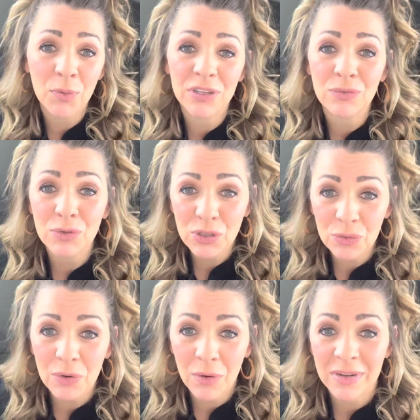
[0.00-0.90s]
when you
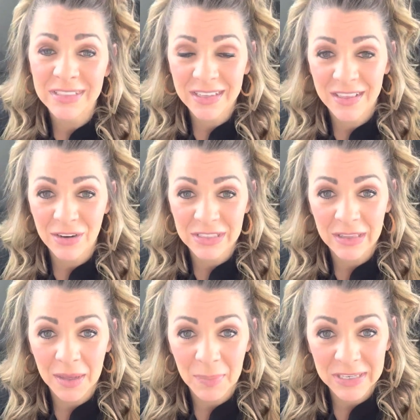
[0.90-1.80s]
do notice that there is a
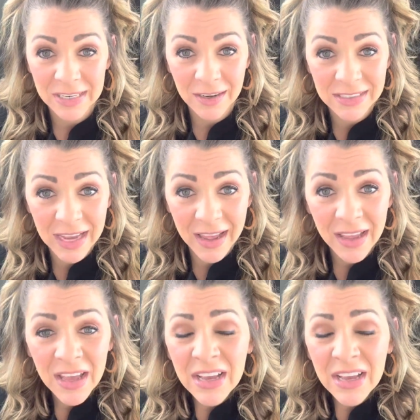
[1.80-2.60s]
lip and tongue tie.